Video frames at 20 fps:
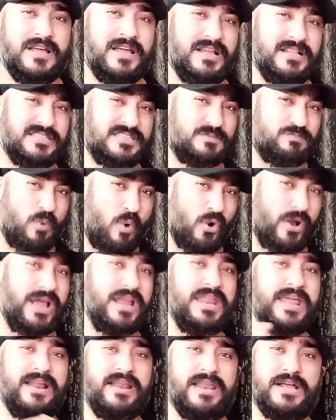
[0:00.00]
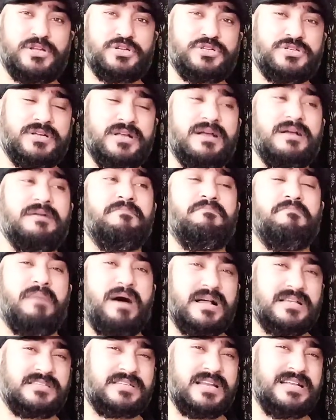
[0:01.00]
In spoken English,
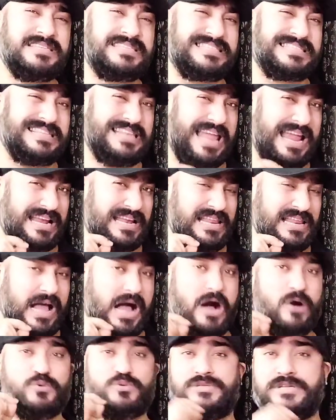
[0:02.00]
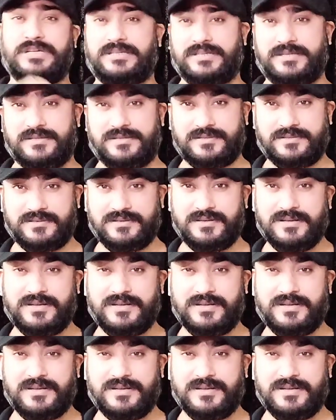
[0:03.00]
master is slightly outdated.